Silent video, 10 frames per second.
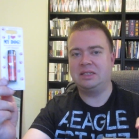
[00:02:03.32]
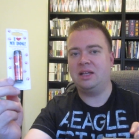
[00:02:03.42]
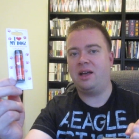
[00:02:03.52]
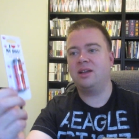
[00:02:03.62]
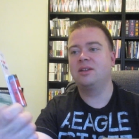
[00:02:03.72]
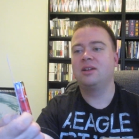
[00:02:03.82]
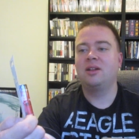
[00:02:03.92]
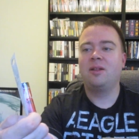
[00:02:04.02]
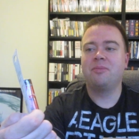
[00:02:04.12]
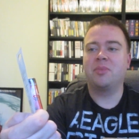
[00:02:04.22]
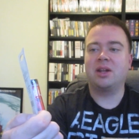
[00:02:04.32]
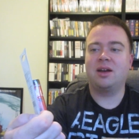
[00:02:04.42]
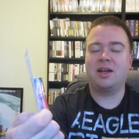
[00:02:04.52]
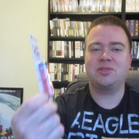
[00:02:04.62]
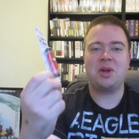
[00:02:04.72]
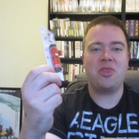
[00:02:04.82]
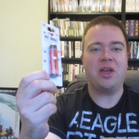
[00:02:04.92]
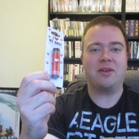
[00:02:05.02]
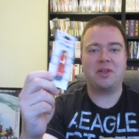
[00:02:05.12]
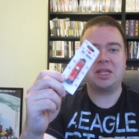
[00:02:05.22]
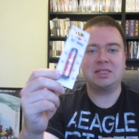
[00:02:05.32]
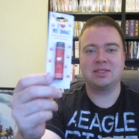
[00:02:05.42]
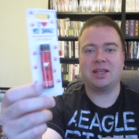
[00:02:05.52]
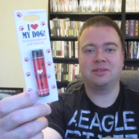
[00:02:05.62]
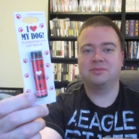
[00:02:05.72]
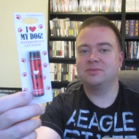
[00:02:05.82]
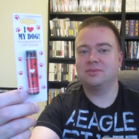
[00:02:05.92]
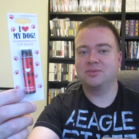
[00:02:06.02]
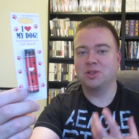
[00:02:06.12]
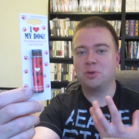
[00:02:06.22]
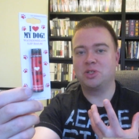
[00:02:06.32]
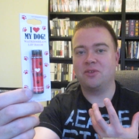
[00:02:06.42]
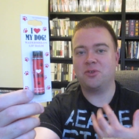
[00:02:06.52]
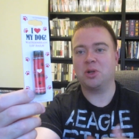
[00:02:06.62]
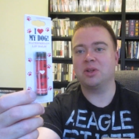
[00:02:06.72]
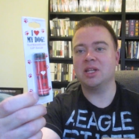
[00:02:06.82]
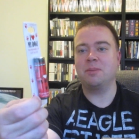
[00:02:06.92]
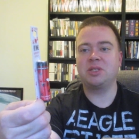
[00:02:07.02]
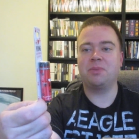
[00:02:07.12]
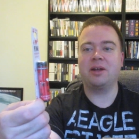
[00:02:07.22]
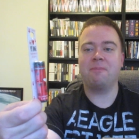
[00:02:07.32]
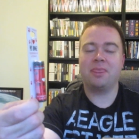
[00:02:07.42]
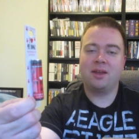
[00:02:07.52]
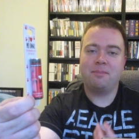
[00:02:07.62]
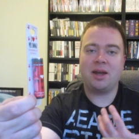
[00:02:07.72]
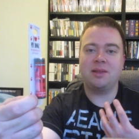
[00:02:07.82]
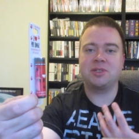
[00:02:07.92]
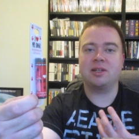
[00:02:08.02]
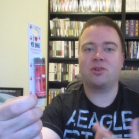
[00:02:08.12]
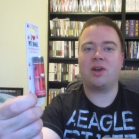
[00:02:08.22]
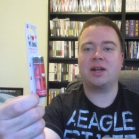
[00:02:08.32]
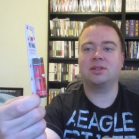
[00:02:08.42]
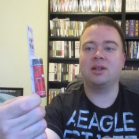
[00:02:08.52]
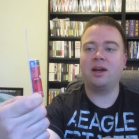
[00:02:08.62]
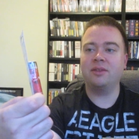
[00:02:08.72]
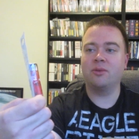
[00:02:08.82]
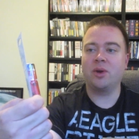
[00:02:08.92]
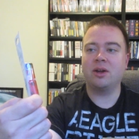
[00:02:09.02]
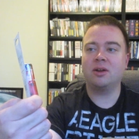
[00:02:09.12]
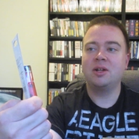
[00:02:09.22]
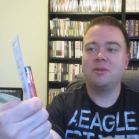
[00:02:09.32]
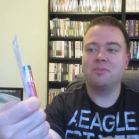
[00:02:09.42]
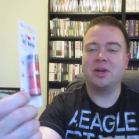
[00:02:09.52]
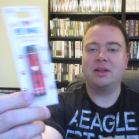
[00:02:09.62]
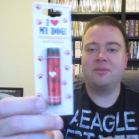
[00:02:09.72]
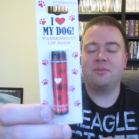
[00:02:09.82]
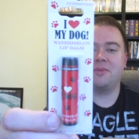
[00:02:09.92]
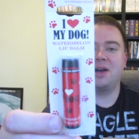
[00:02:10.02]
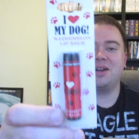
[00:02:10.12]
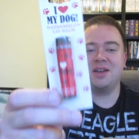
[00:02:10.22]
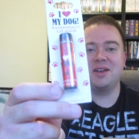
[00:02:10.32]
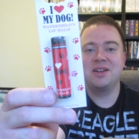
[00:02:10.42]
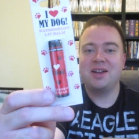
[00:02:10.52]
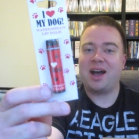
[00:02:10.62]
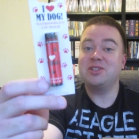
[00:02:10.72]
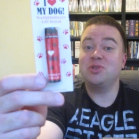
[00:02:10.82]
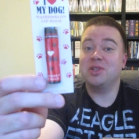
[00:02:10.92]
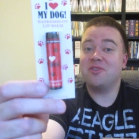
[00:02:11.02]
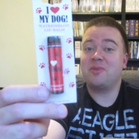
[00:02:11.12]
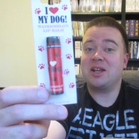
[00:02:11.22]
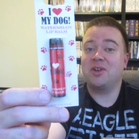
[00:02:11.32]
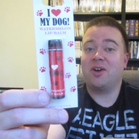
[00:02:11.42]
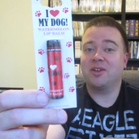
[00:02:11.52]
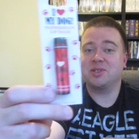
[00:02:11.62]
Ugh. But uh, that's what I think of. I think this is like lotion for your lips, but my lips get cracked a lot in the winter. But I do love my dog.